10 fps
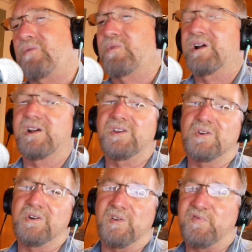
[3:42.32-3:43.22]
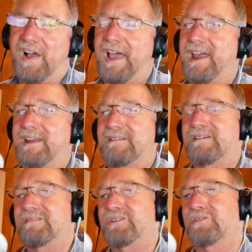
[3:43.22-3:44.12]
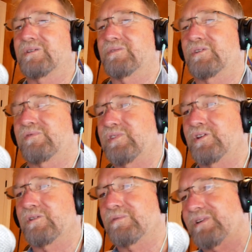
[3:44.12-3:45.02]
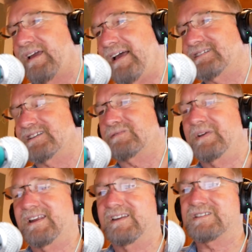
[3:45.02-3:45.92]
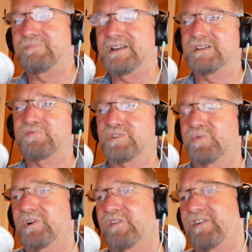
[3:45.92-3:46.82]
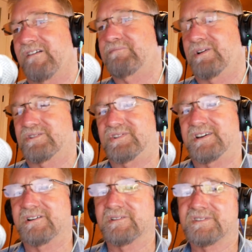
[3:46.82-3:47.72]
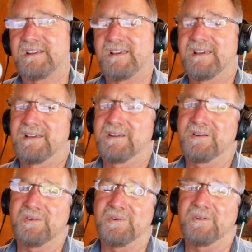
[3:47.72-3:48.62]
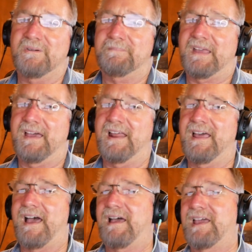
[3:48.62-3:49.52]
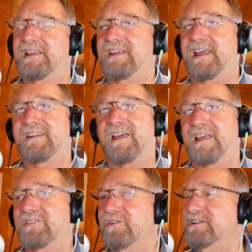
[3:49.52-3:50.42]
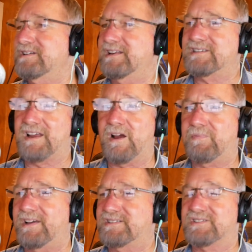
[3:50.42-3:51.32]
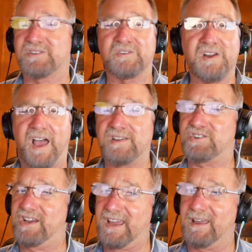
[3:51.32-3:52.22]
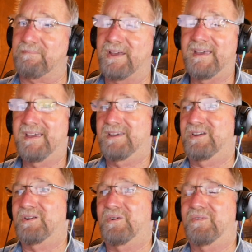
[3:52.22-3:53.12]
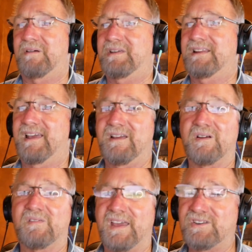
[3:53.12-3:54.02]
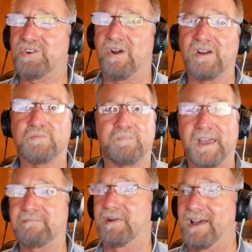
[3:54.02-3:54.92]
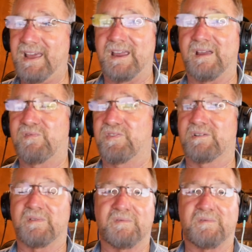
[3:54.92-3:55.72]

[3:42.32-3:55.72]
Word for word: where you're going to find your your your guys that's been in this business for 25 plus years, you know. And I, and and and there these tire places they're not cheap. You know, I mean, they are they charge big money for